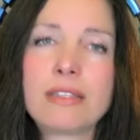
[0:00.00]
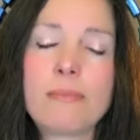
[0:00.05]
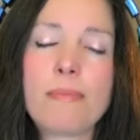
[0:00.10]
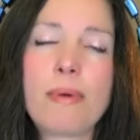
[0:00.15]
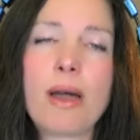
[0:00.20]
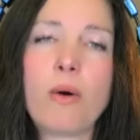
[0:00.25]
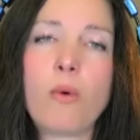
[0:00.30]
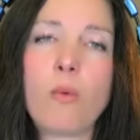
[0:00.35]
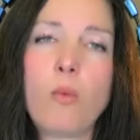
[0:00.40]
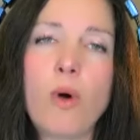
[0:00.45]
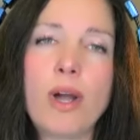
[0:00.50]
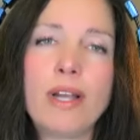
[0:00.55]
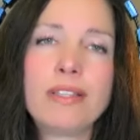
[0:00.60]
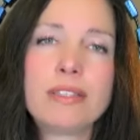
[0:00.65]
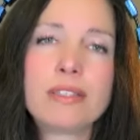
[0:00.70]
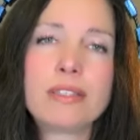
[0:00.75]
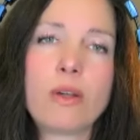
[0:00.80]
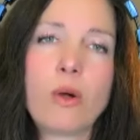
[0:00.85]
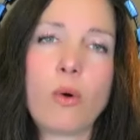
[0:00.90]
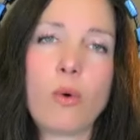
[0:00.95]
about
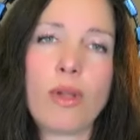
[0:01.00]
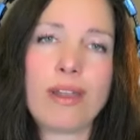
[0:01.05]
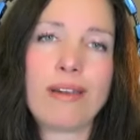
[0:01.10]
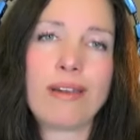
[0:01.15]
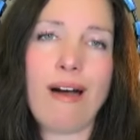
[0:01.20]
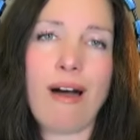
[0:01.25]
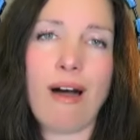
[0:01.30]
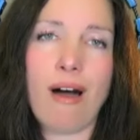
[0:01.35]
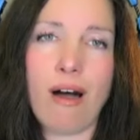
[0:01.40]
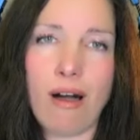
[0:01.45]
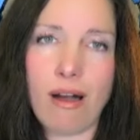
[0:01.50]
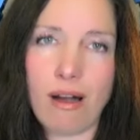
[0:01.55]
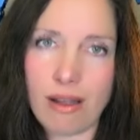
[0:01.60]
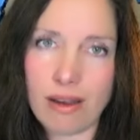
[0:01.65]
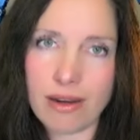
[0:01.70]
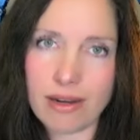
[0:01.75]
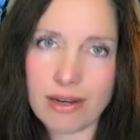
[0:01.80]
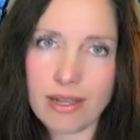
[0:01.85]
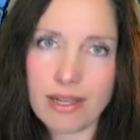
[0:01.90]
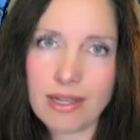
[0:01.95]
what's going
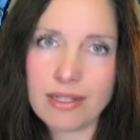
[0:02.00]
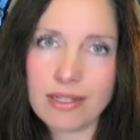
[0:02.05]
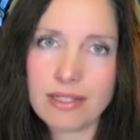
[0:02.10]
on?